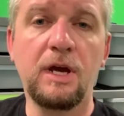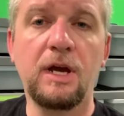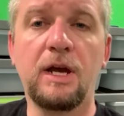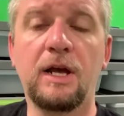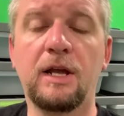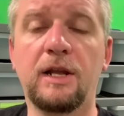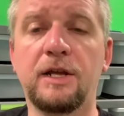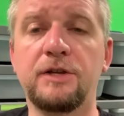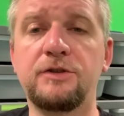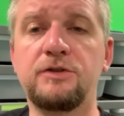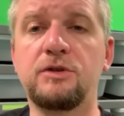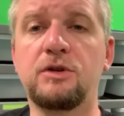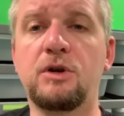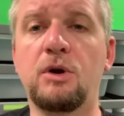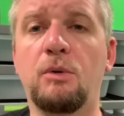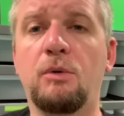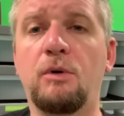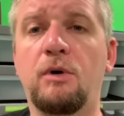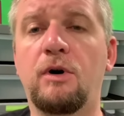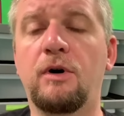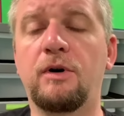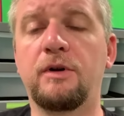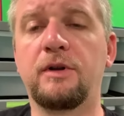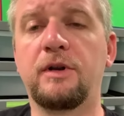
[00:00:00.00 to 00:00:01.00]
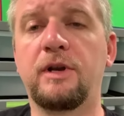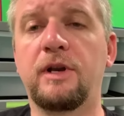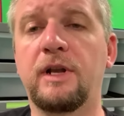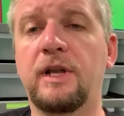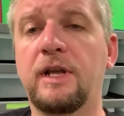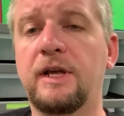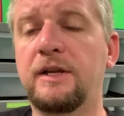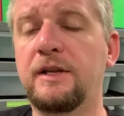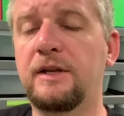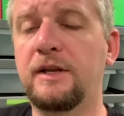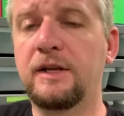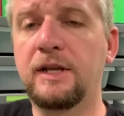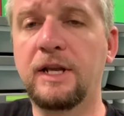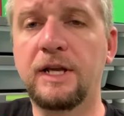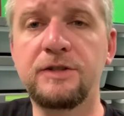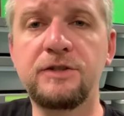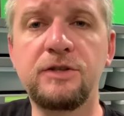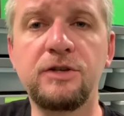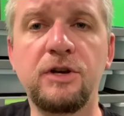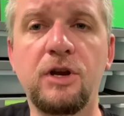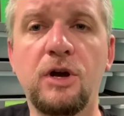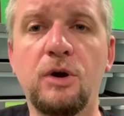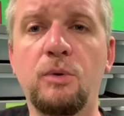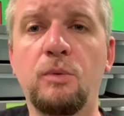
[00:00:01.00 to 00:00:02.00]
It lets you go on, and it lets
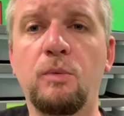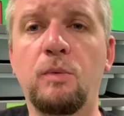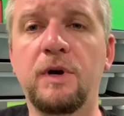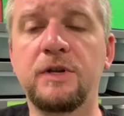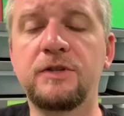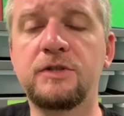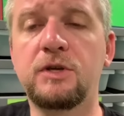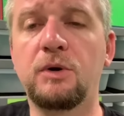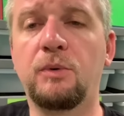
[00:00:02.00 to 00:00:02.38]
you know what's